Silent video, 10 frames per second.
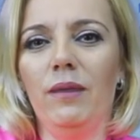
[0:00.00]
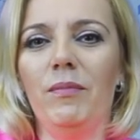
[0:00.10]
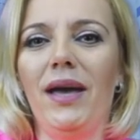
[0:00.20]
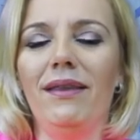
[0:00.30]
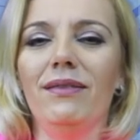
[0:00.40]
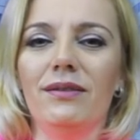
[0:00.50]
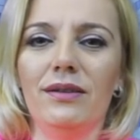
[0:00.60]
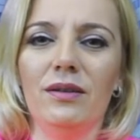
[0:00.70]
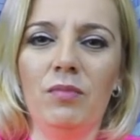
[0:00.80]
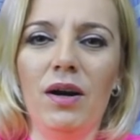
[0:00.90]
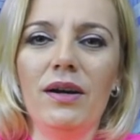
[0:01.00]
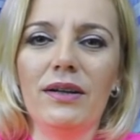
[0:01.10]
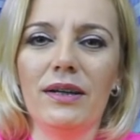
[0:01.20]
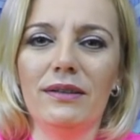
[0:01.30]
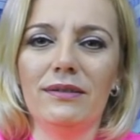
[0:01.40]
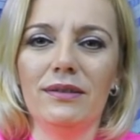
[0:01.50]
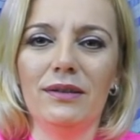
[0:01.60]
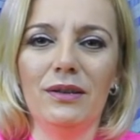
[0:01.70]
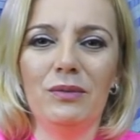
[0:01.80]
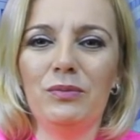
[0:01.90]
enter the market,
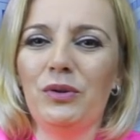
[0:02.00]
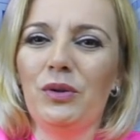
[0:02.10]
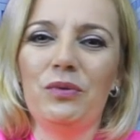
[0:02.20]
you know,